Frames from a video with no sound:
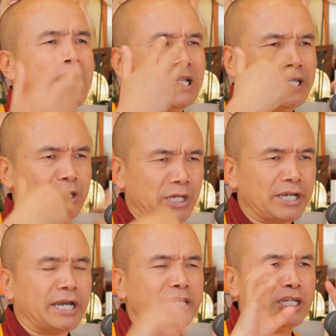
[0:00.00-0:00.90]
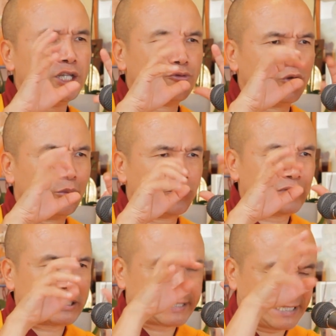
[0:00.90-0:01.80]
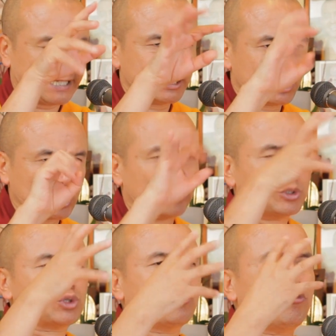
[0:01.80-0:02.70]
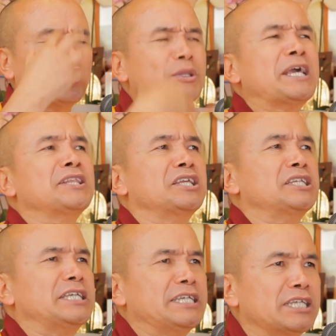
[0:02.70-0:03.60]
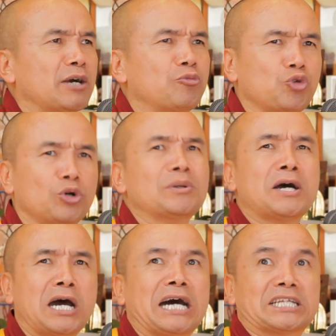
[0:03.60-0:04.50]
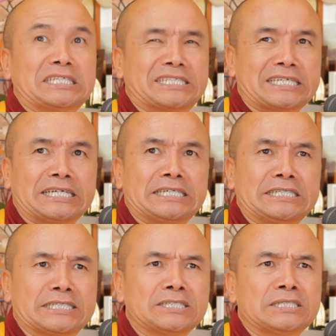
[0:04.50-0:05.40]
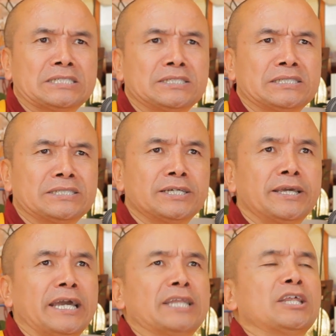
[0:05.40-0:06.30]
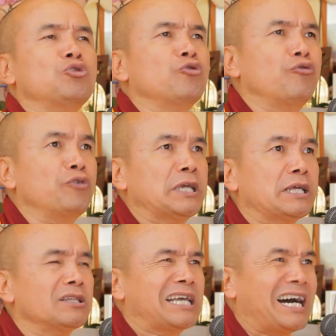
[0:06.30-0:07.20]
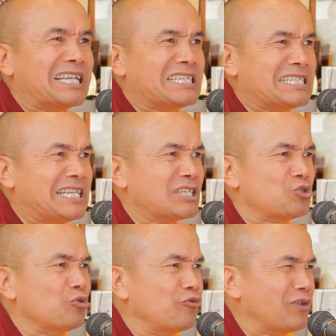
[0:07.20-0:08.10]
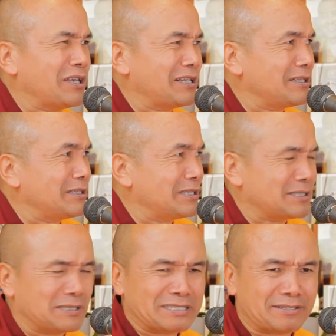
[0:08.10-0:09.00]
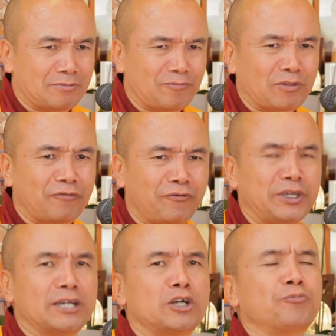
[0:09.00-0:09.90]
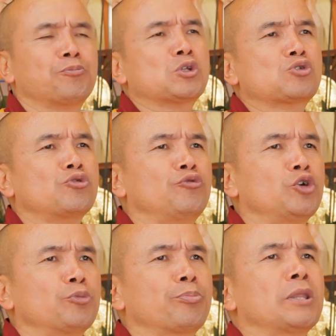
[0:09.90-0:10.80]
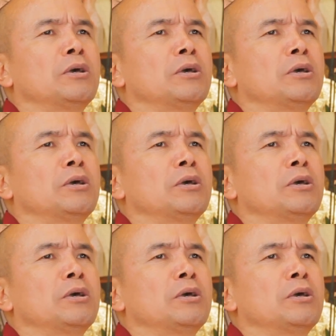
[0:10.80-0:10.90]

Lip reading: and then again in the form of the snake, scorpion, so forth, the eating of your heart inside, and then you feel uneasiness, you feel this, the fear, so forth,